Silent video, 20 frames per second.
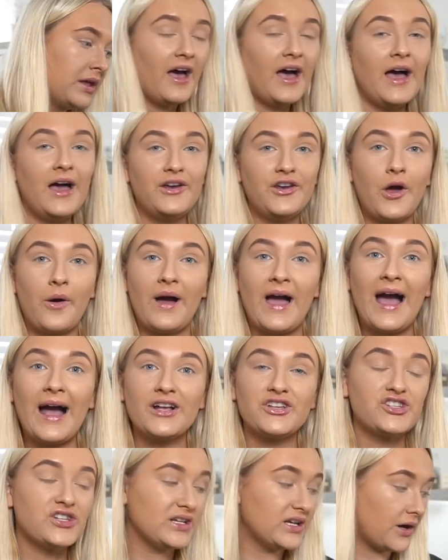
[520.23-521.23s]
No, I
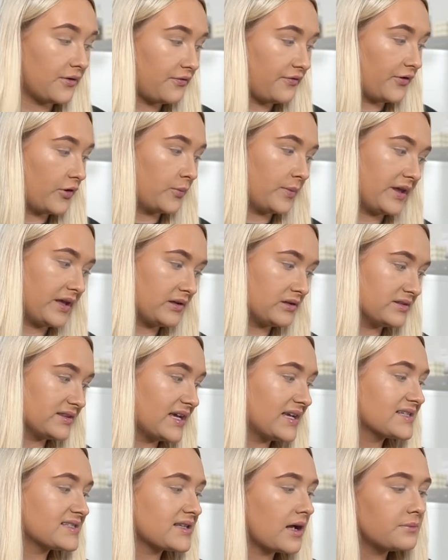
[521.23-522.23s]
actually love filming.
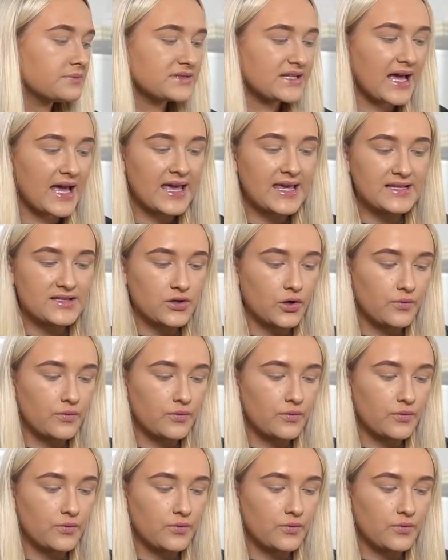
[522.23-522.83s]
There's some days,